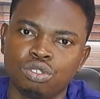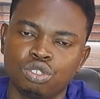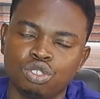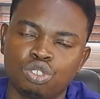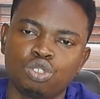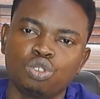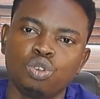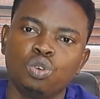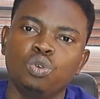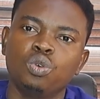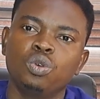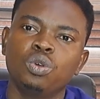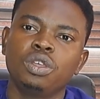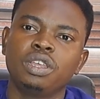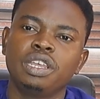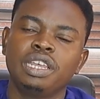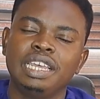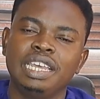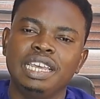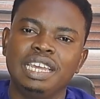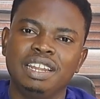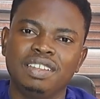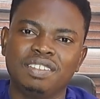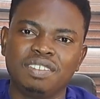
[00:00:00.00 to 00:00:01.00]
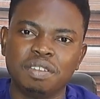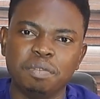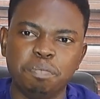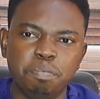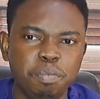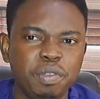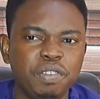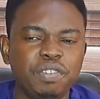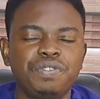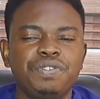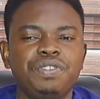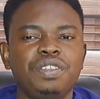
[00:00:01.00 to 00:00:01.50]
So it is a
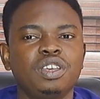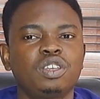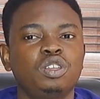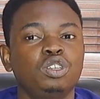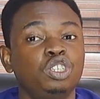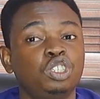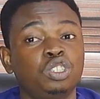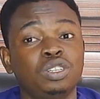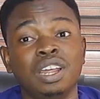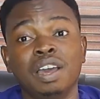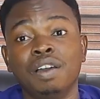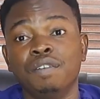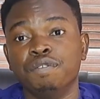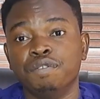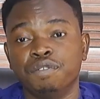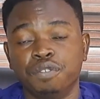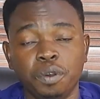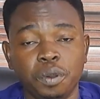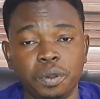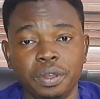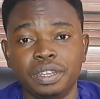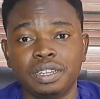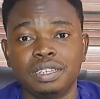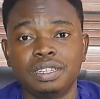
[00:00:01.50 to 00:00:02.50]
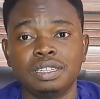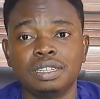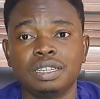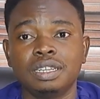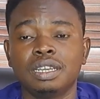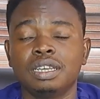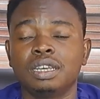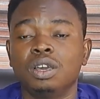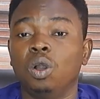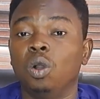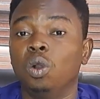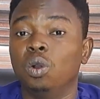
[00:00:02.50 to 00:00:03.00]
mistake you should avoid,
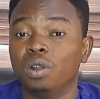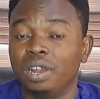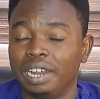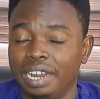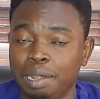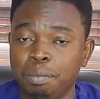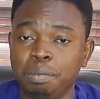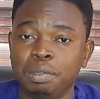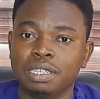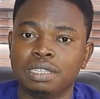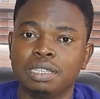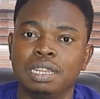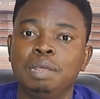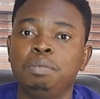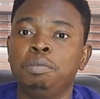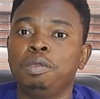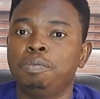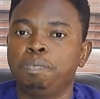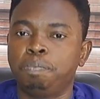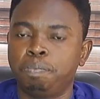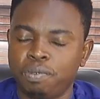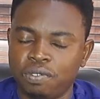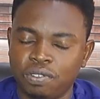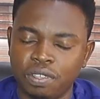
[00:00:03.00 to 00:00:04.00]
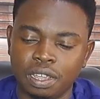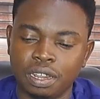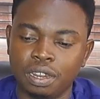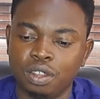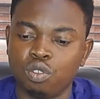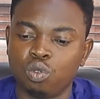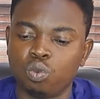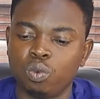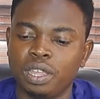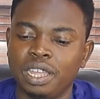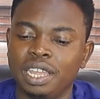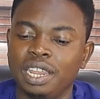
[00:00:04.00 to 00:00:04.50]
or let me say it
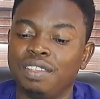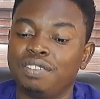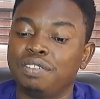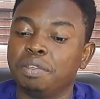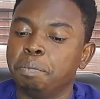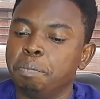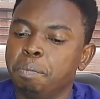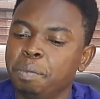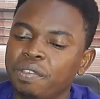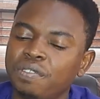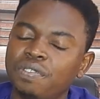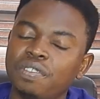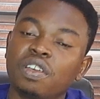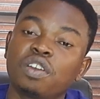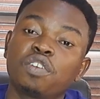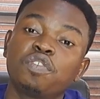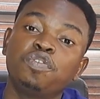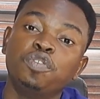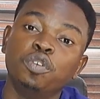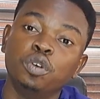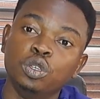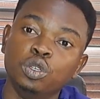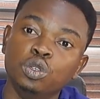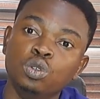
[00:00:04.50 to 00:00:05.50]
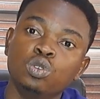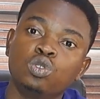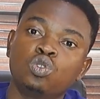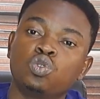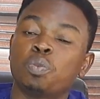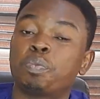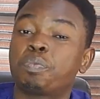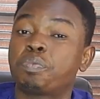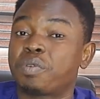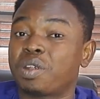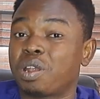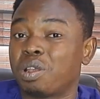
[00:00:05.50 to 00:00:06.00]
this way: it is a mistake for you
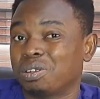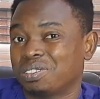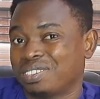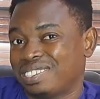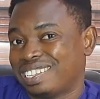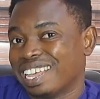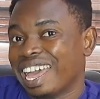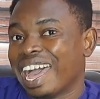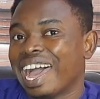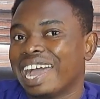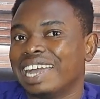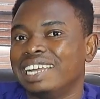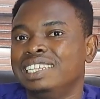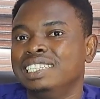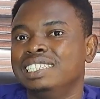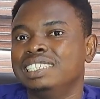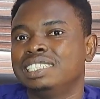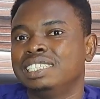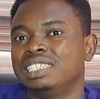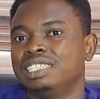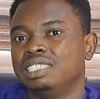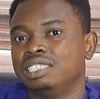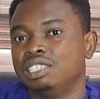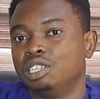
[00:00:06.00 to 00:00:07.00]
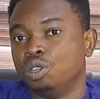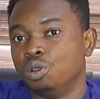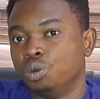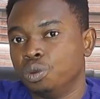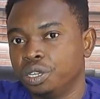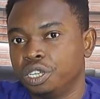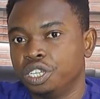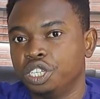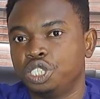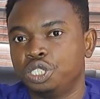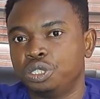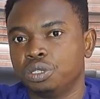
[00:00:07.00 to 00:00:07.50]
to prioritize the
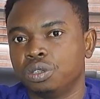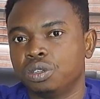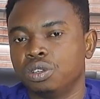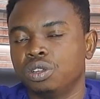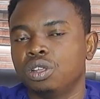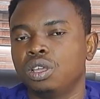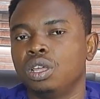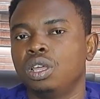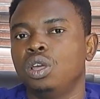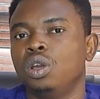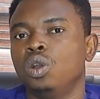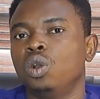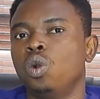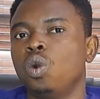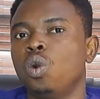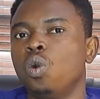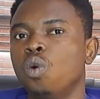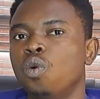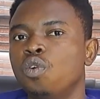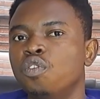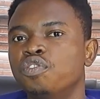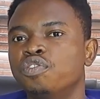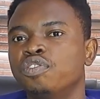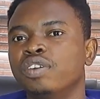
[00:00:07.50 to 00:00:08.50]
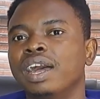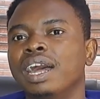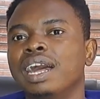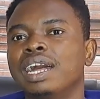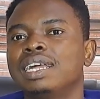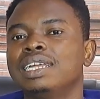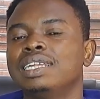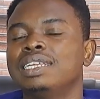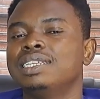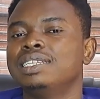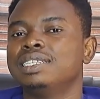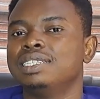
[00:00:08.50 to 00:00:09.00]
location
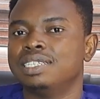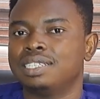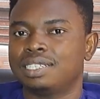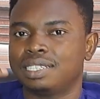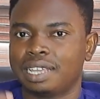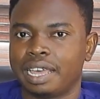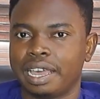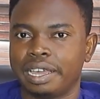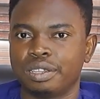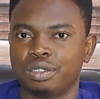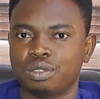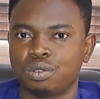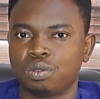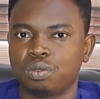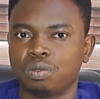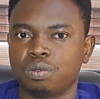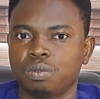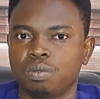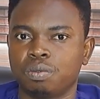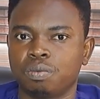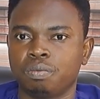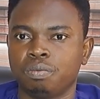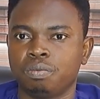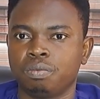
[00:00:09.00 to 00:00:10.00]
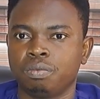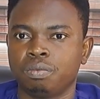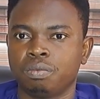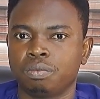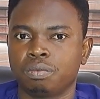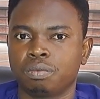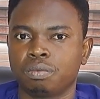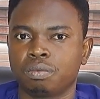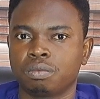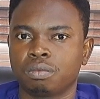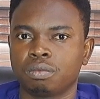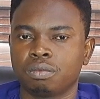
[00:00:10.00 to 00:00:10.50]
over the title.
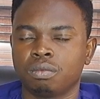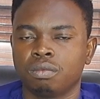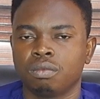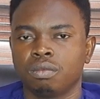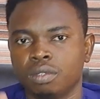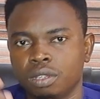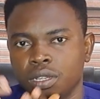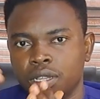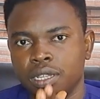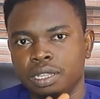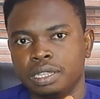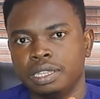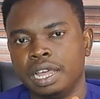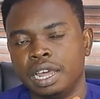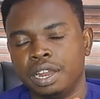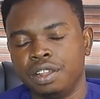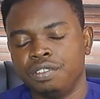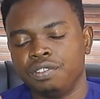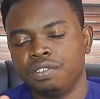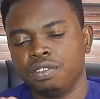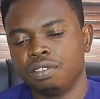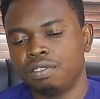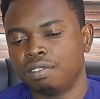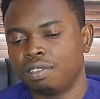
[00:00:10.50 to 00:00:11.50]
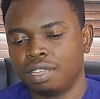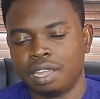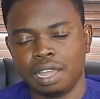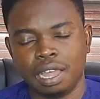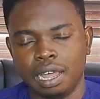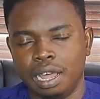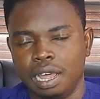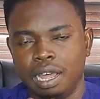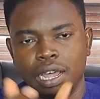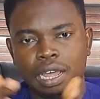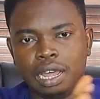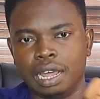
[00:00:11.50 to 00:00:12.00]
That is it.
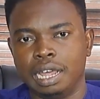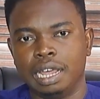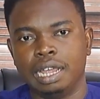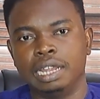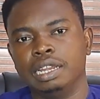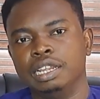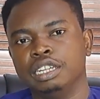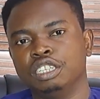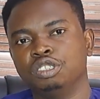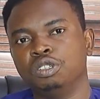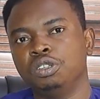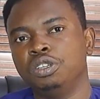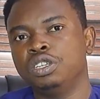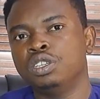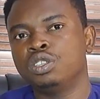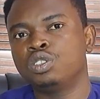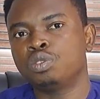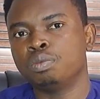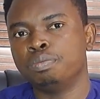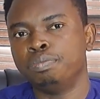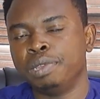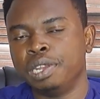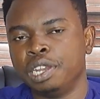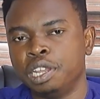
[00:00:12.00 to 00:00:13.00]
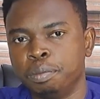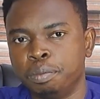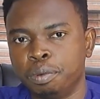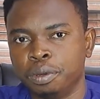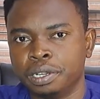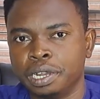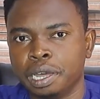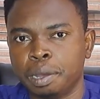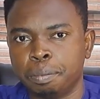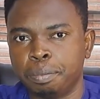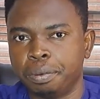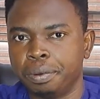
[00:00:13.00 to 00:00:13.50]
There's no need to
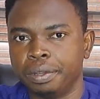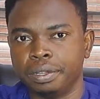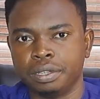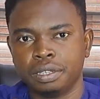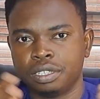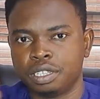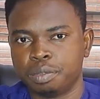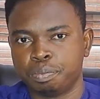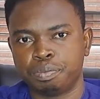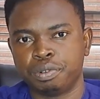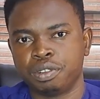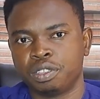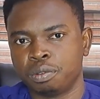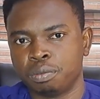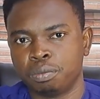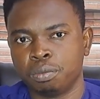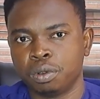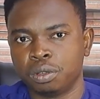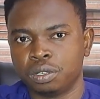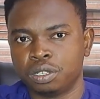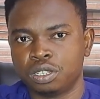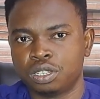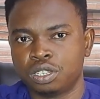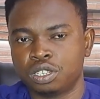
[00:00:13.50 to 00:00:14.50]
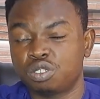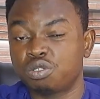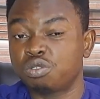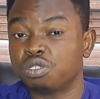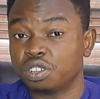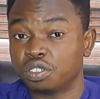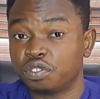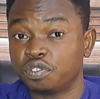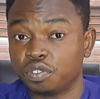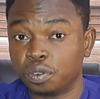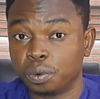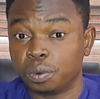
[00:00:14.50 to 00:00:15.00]
belabor that point. It's a pretty much
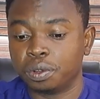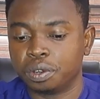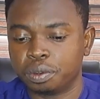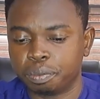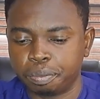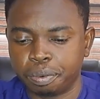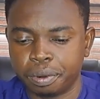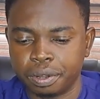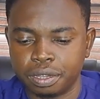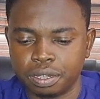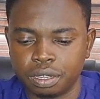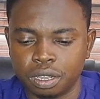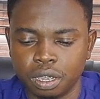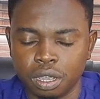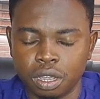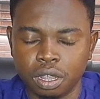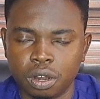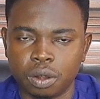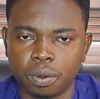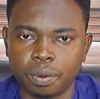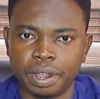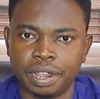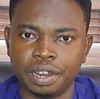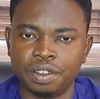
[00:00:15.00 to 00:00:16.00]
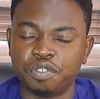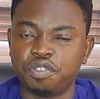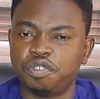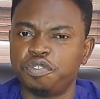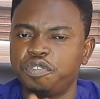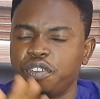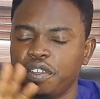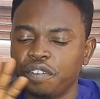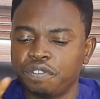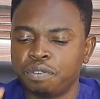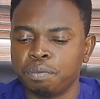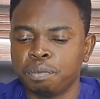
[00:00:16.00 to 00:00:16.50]
straightforward point, right? The
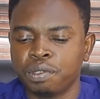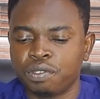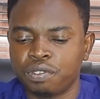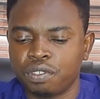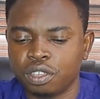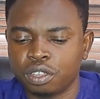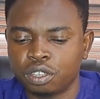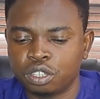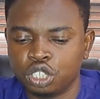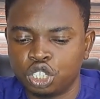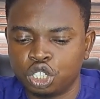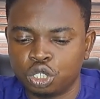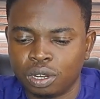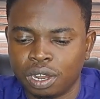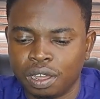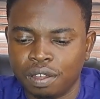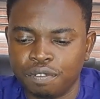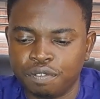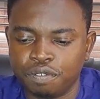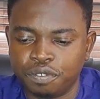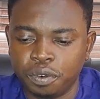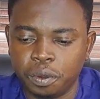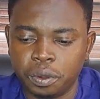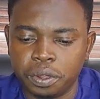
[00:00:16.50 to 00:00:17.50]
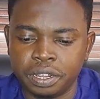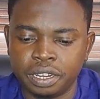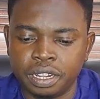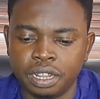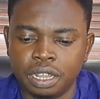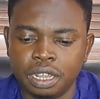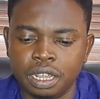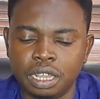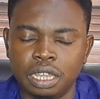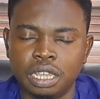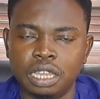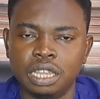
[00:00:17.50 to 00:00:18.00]
fifth mistake you should avoid
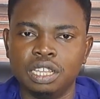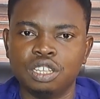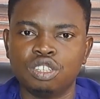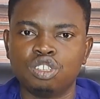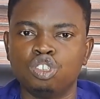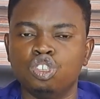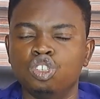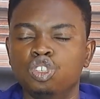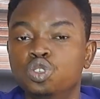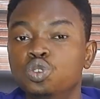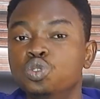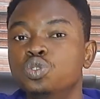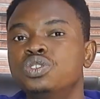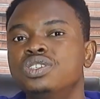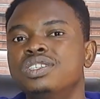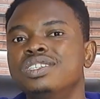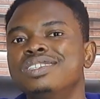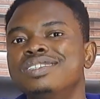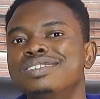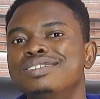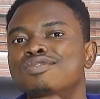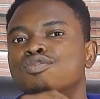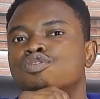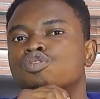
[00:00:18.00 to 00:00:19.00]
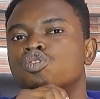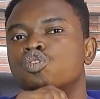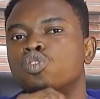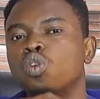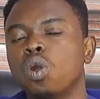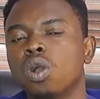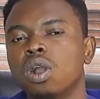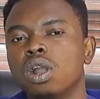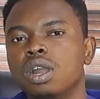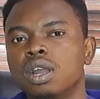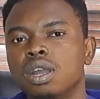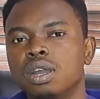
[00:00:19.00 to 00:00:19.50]
is using the
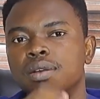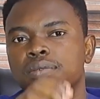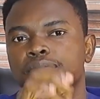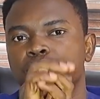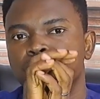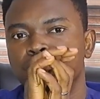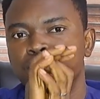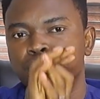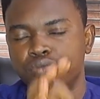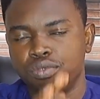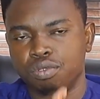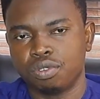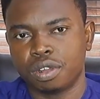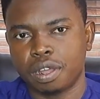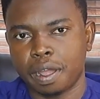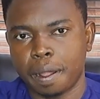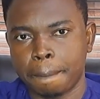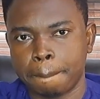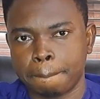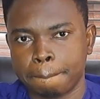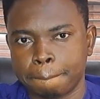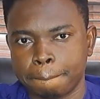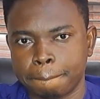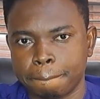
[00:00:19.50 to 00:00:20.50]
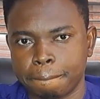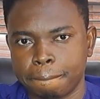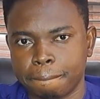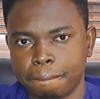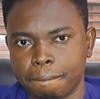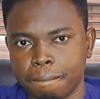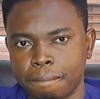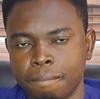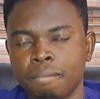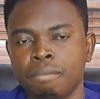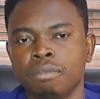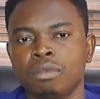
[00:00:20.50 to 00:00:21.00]
wrong broker
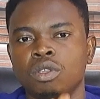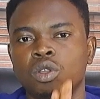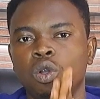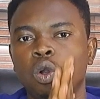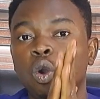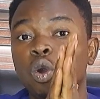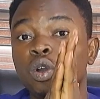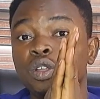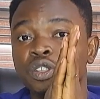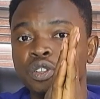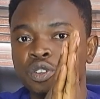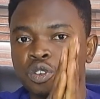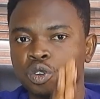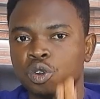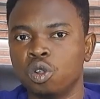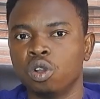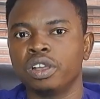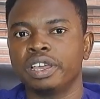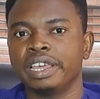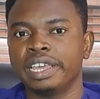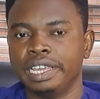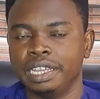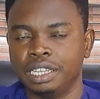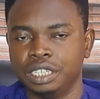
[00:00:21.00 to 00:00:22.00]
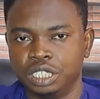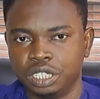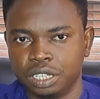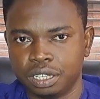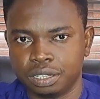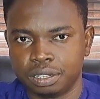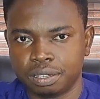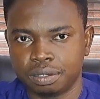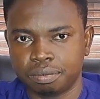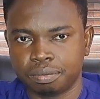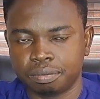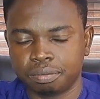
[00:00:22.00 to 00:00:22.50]
or the wrong
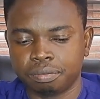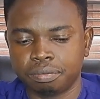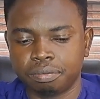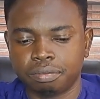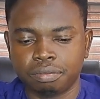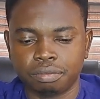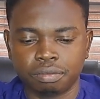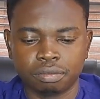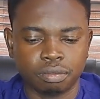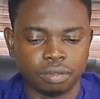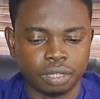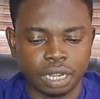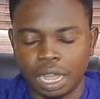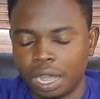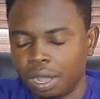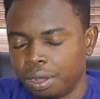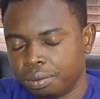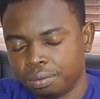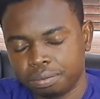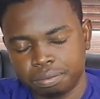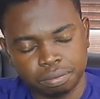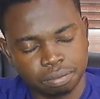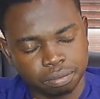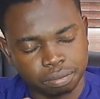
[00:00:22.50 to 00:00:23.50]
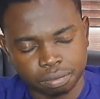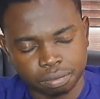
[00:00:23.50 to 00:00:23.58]
agent. Now,